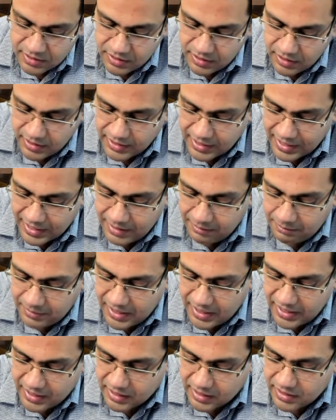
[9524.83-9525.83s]
Time
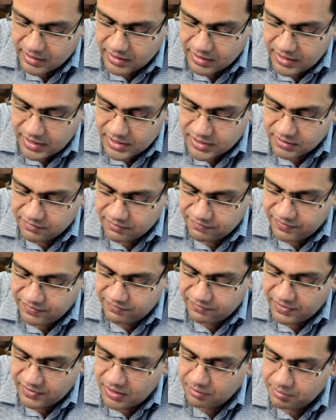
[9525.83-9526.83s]
taken is
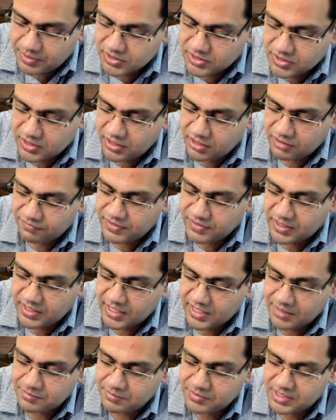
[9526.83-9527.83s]
50% of the
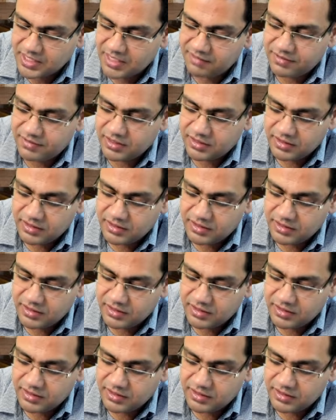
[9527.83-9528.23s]
time saved.